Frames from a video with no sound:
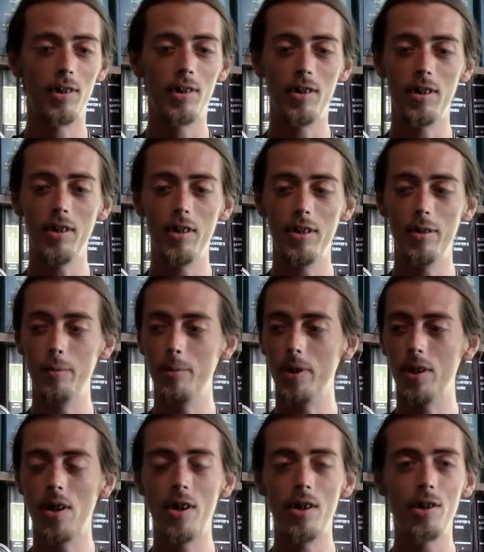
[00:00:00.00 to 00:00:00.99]
you know,
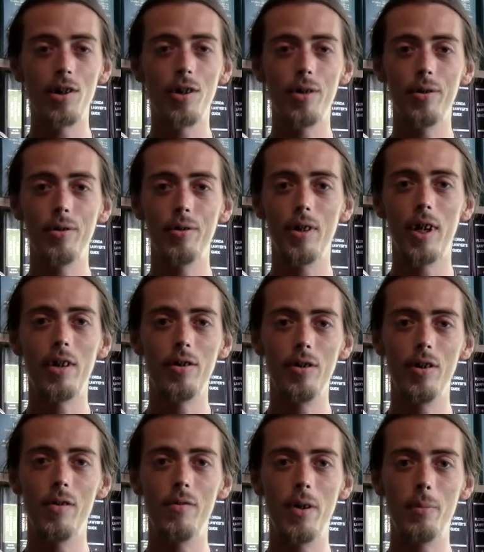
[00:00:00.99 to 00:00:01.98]
my car's totaled, I don't
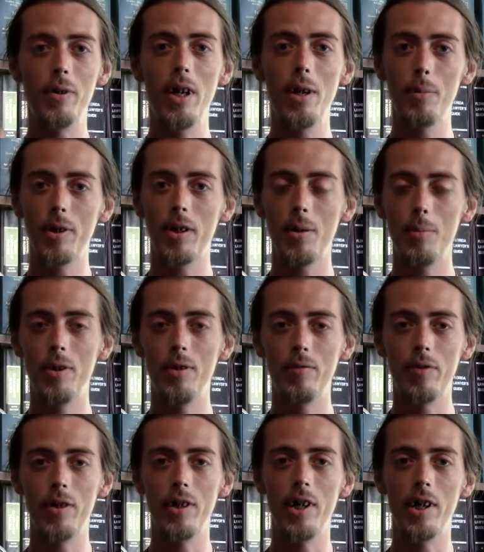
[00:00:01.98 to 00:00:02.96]
know if I'll be able to come in
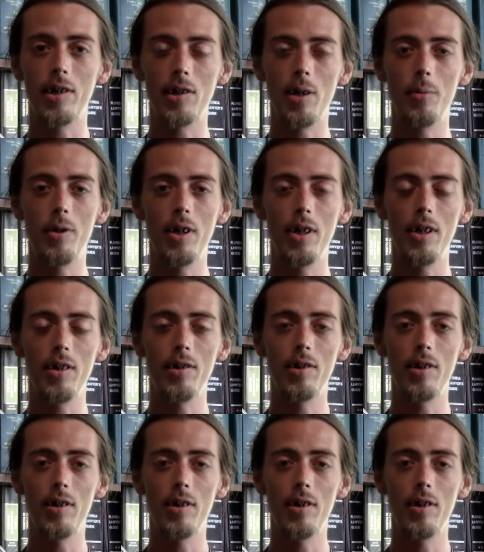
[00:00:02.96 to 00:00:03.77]
for the next couple days.